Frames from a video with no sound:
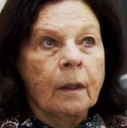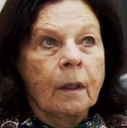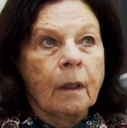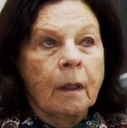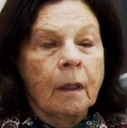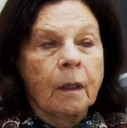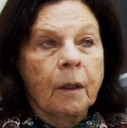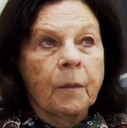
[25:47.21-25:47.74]

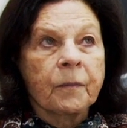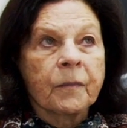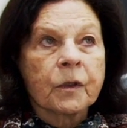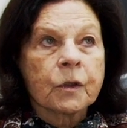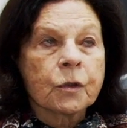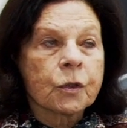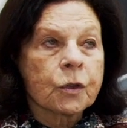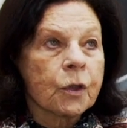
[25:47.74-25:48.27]

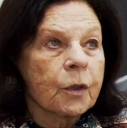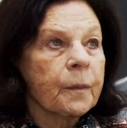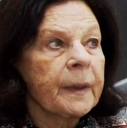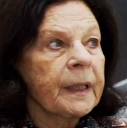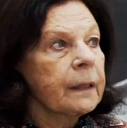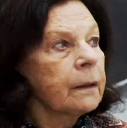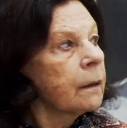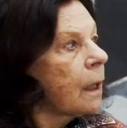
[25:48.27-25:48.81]

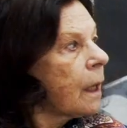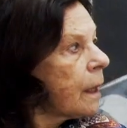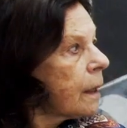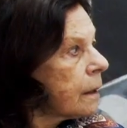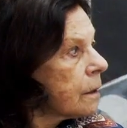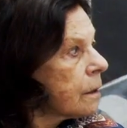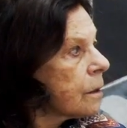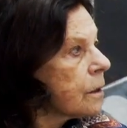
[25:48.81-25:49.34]
Șerban
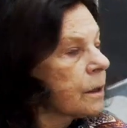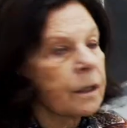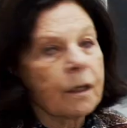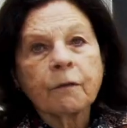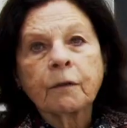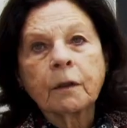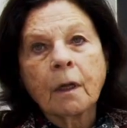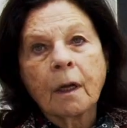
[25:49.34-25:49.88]
and
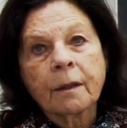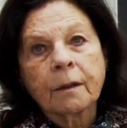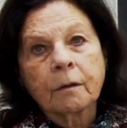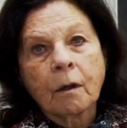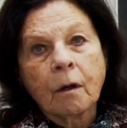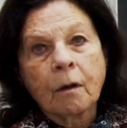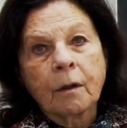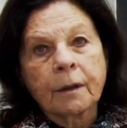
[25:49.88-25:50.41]
several other
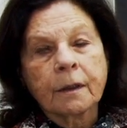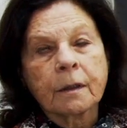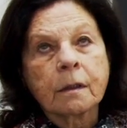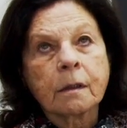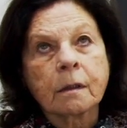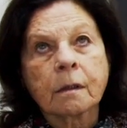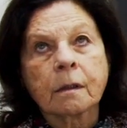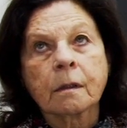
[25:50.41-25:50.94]

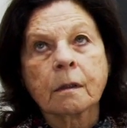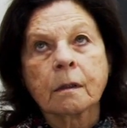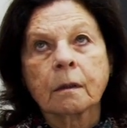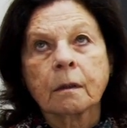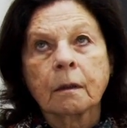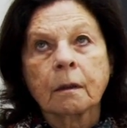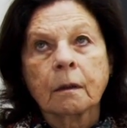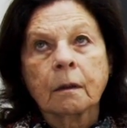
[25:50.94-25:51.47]
artists
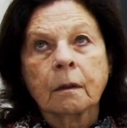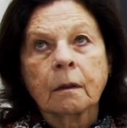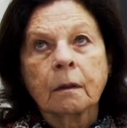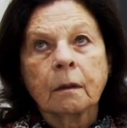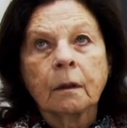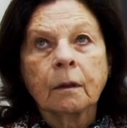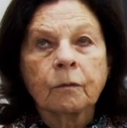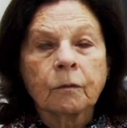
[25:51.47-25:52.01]

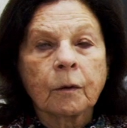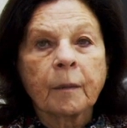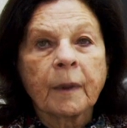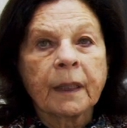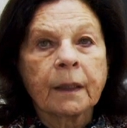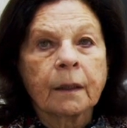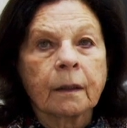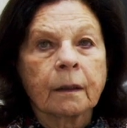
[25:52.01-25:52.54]
in
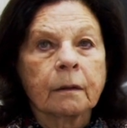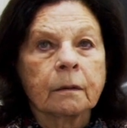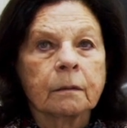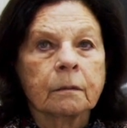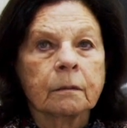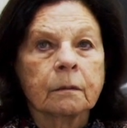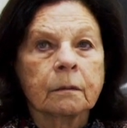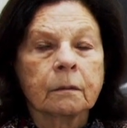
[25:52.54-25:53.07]
Romania
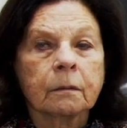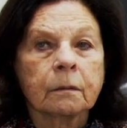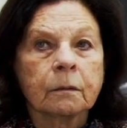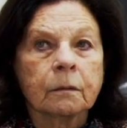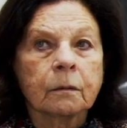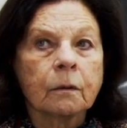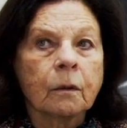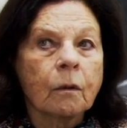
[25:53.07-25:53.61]

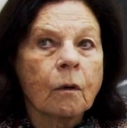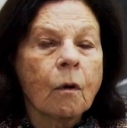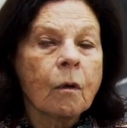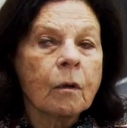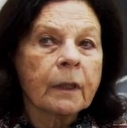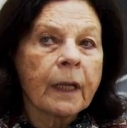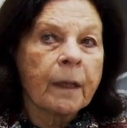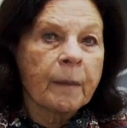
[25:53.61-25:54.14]

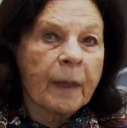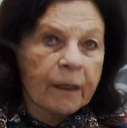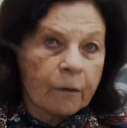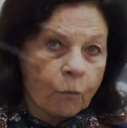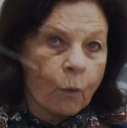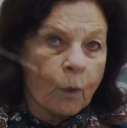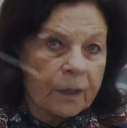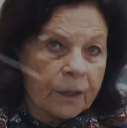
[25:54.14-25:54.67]
all came out
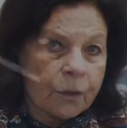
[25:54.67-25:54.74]
of one